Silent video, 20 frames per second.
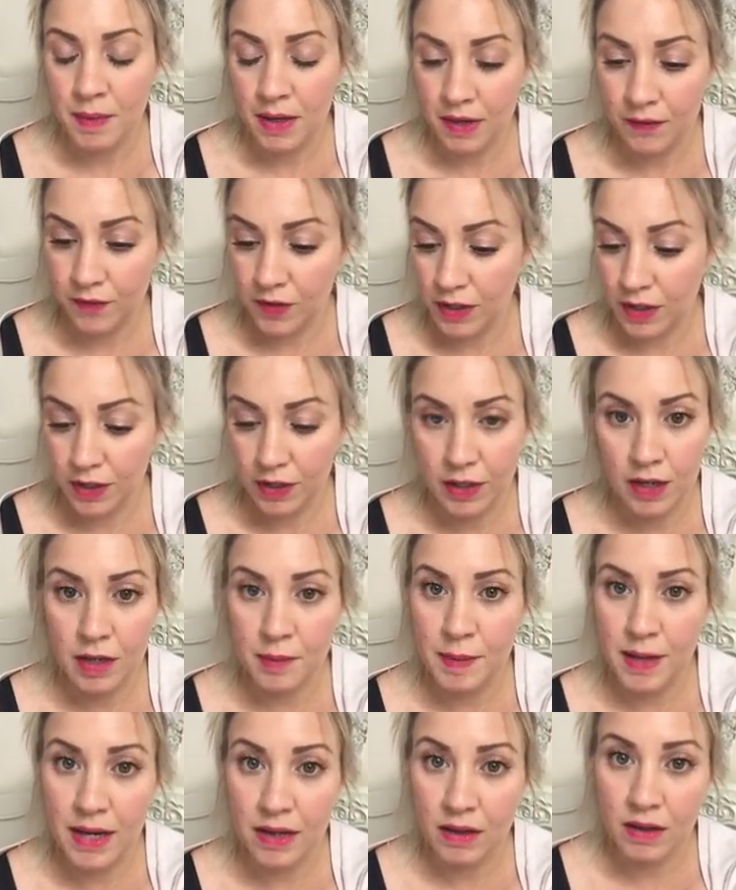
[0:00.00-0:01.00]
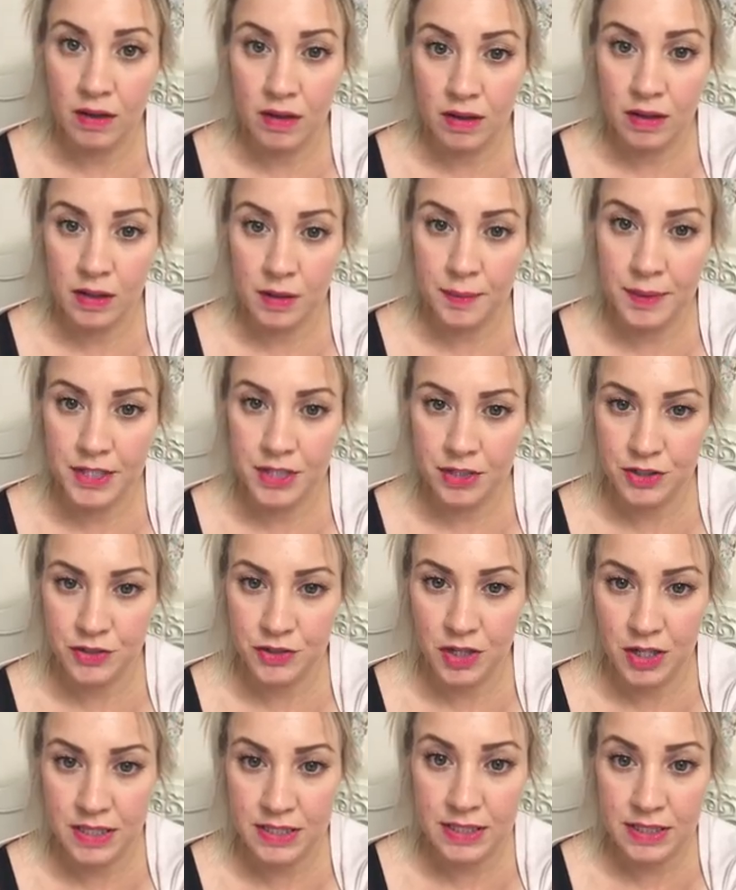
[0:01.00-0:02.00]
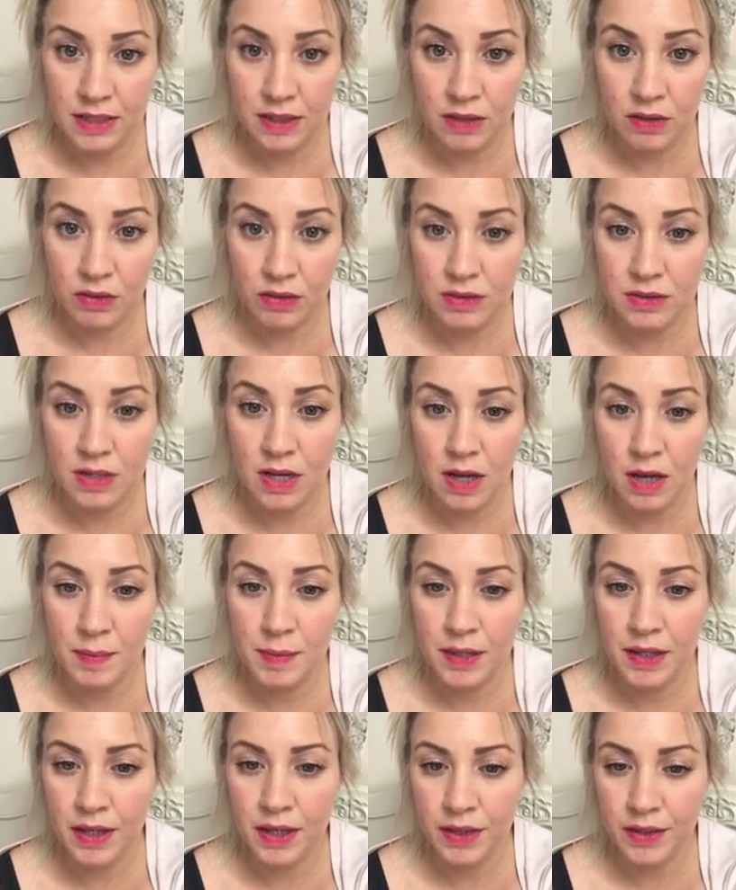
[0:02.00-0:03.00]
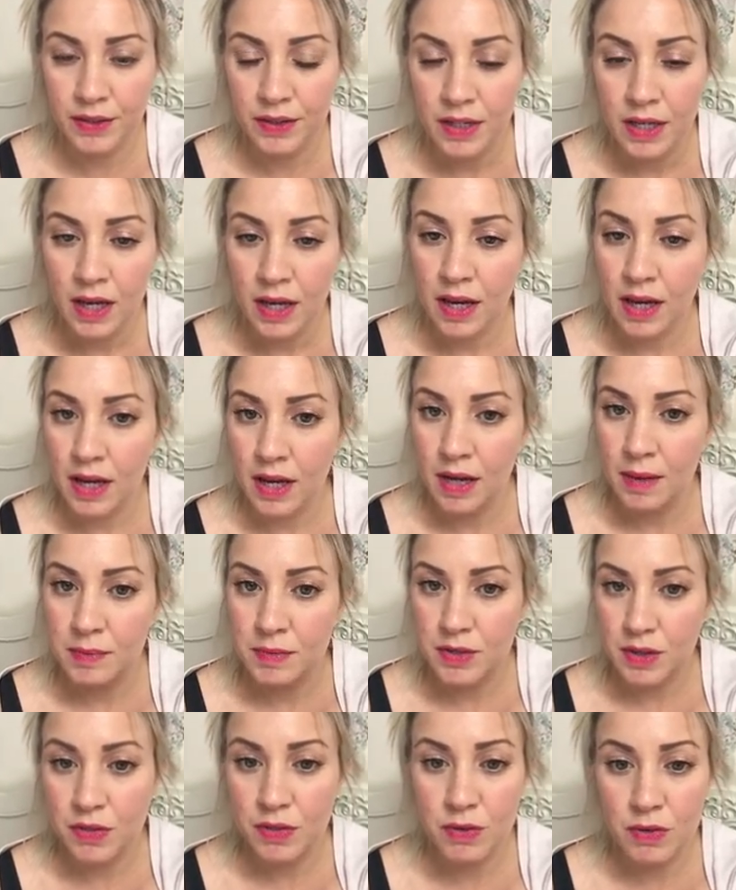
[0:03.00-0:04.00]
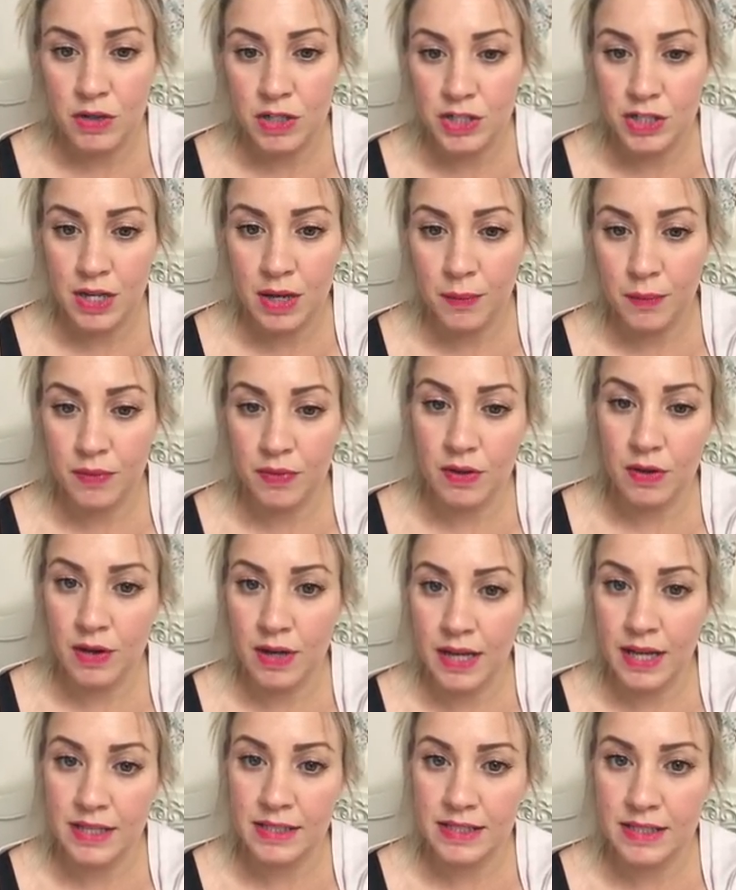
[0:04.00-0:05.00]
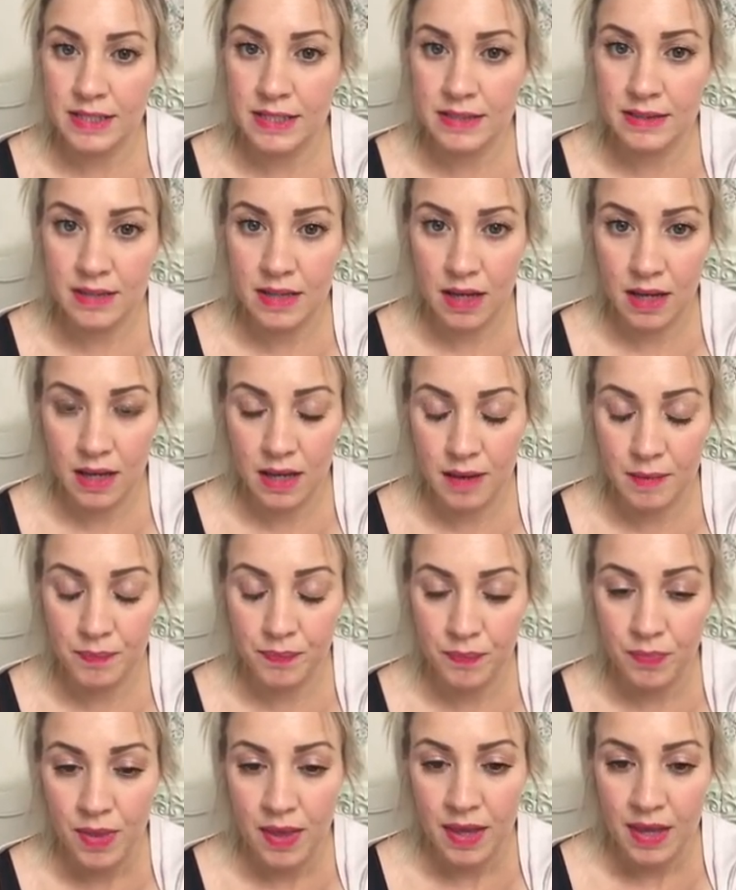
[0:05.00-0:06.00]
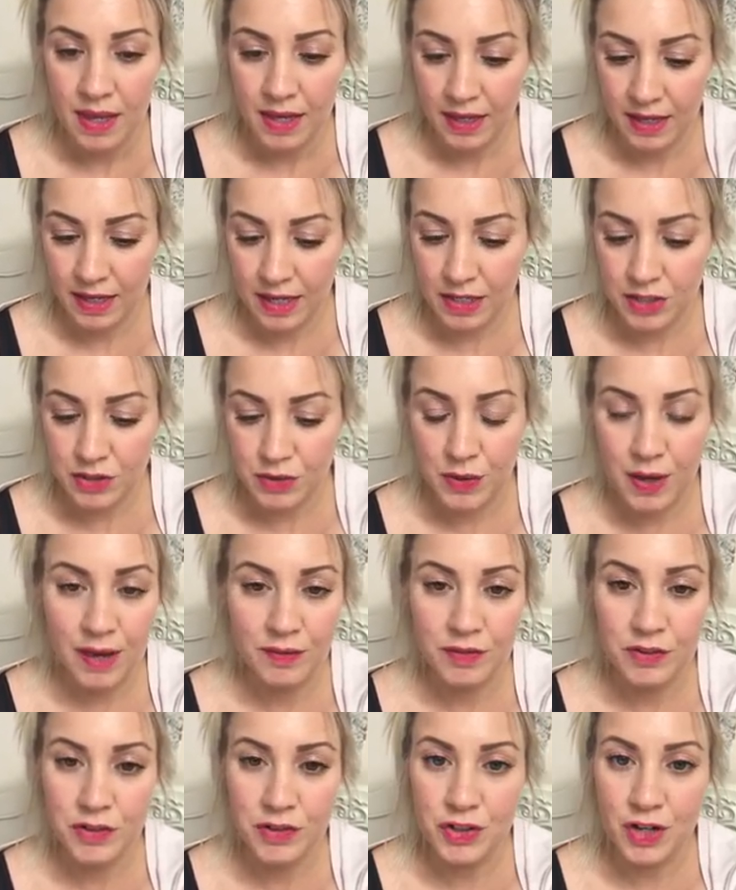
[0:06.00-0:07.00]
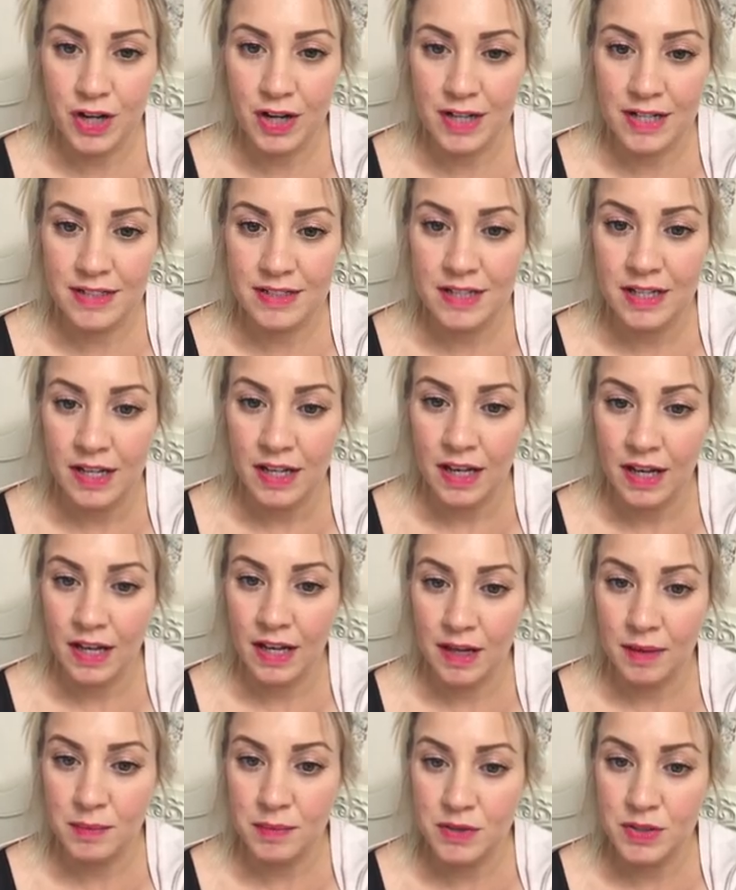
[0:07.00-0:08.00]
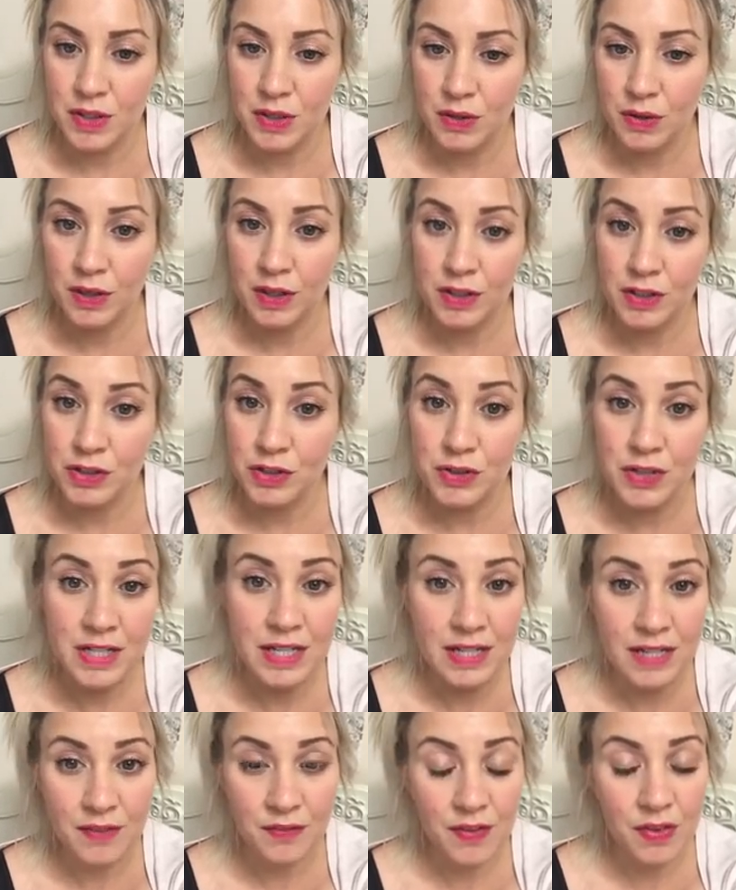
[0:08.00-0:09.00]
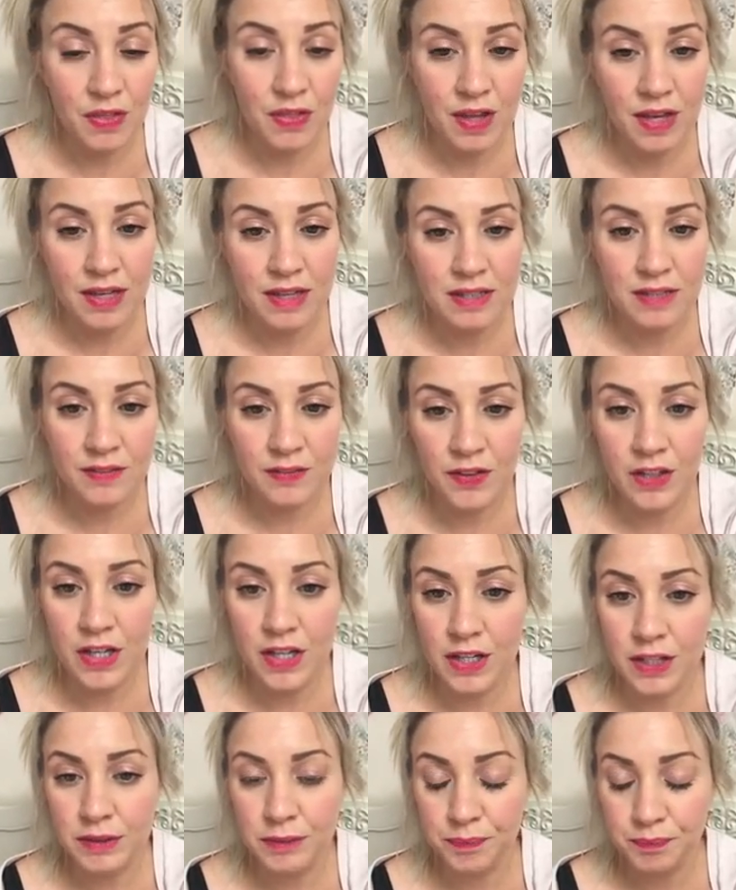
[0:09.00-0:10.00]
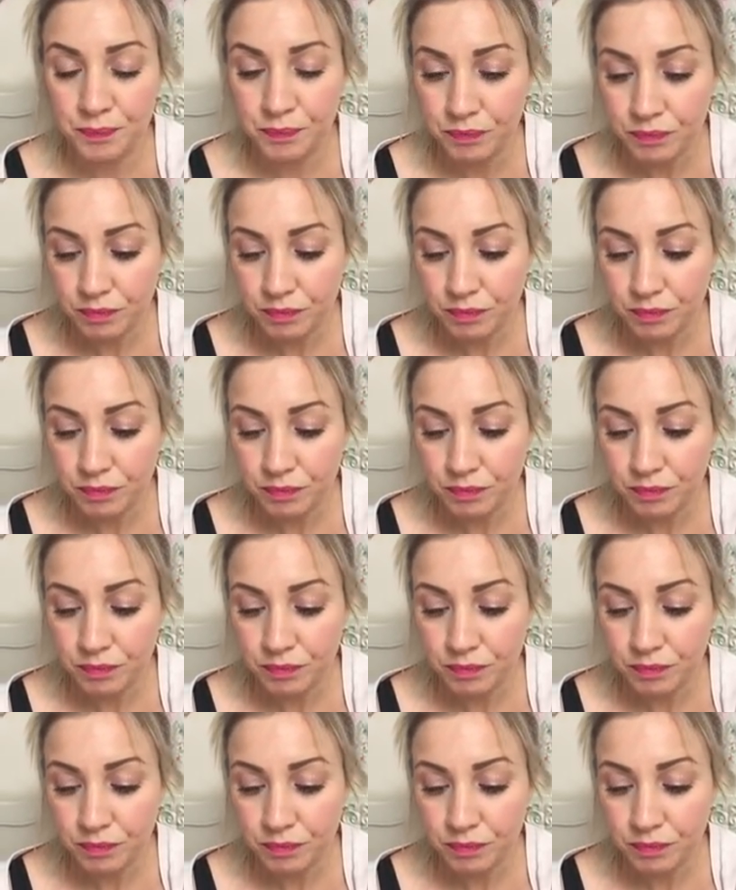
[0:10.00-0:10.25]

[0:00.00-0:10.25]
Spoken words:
If I could go back, I wish I'd tried it a long time ago. So I thought I'd share with you ladies, in case you haven't tried, so you can join in if you think it's for you.